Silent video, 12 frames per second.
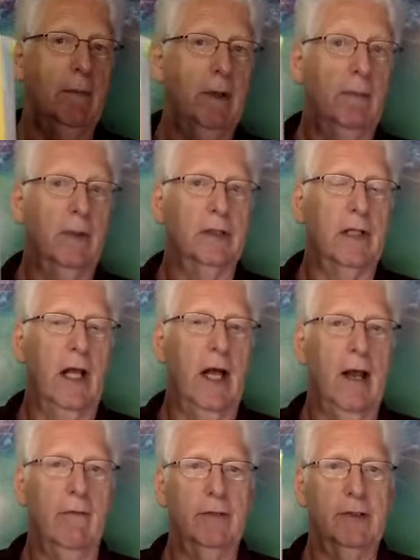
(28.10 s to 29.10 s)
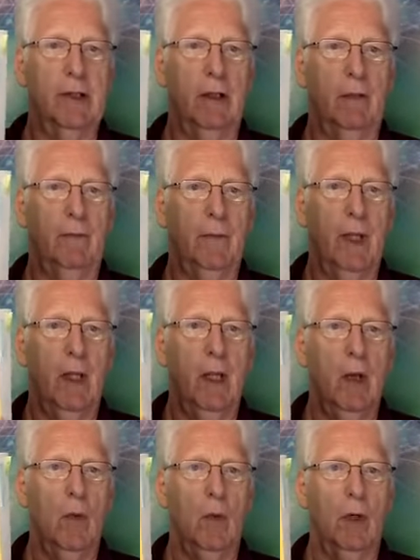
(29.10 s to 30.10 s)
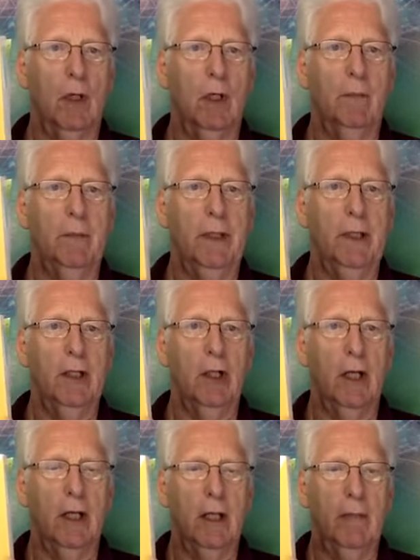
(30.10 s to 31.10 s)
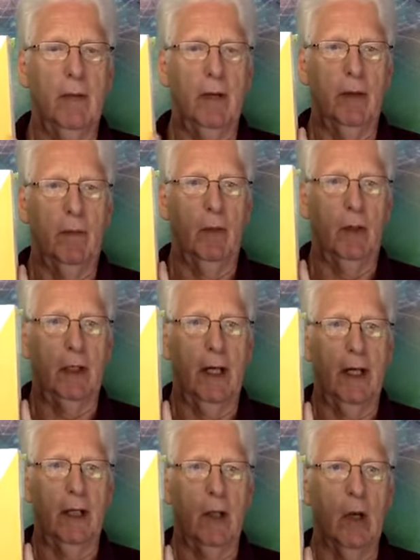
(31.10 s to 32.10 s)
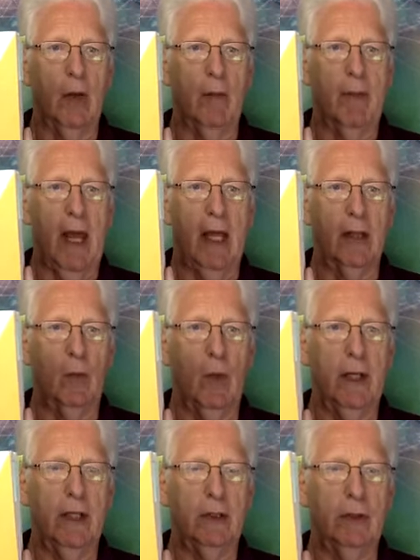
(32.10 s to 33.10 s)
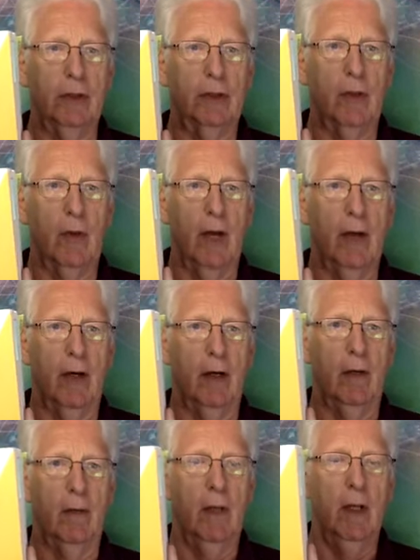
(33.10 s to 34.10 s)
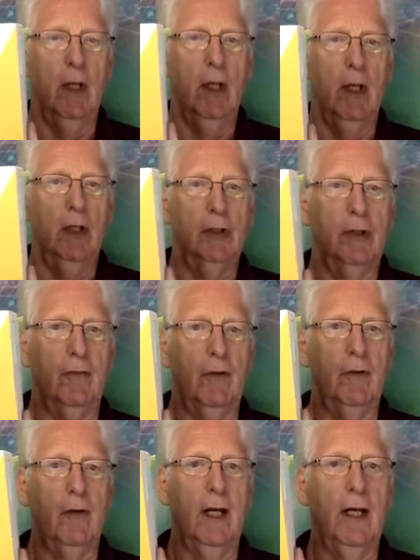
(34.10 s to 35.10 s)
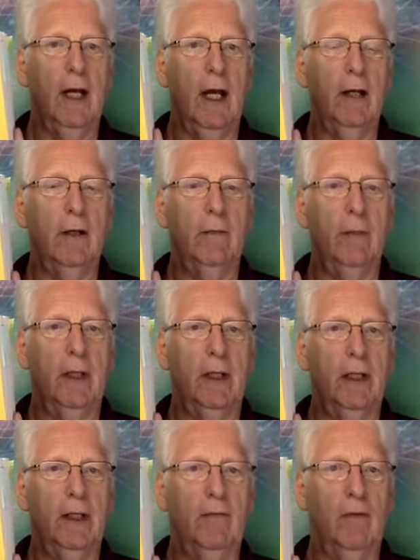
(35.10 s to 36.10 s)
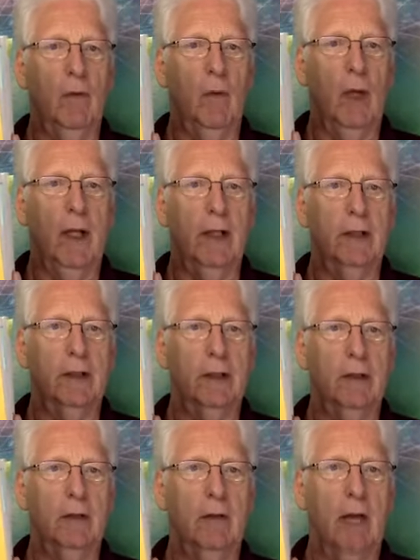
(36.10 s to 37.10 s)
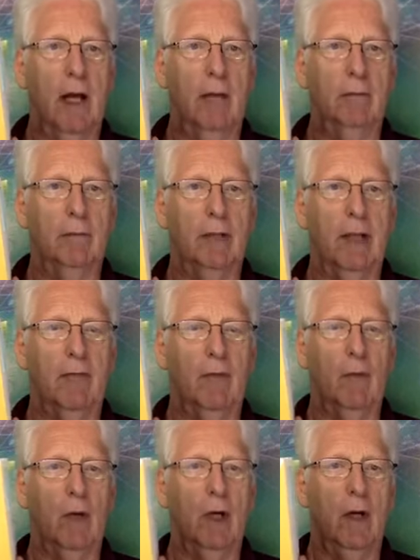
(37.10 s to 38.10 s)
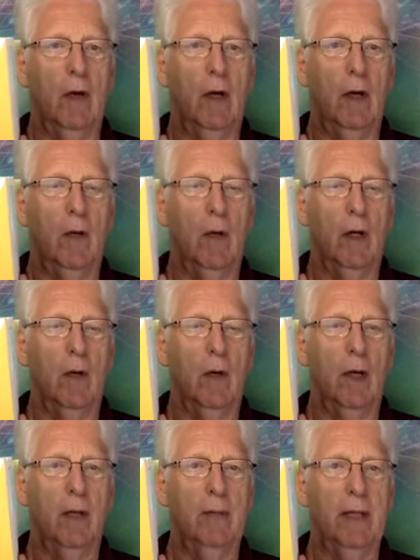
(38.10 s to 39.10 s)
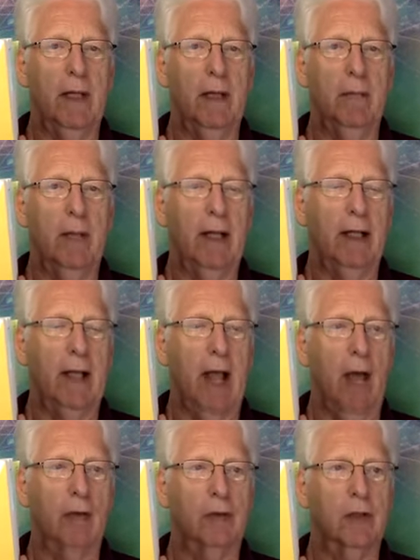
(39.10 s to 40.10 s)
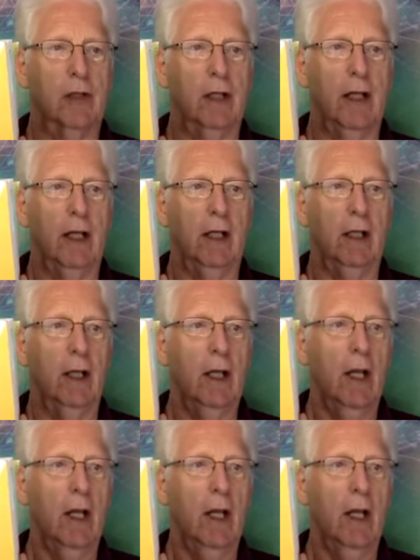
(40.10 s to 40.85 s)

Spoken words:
people's lives. So we're going to be talking about the book Letting Go, The Pathway to Surrender. So if you tried 100 million different ways to get from where you are to where you want to be, like counseling,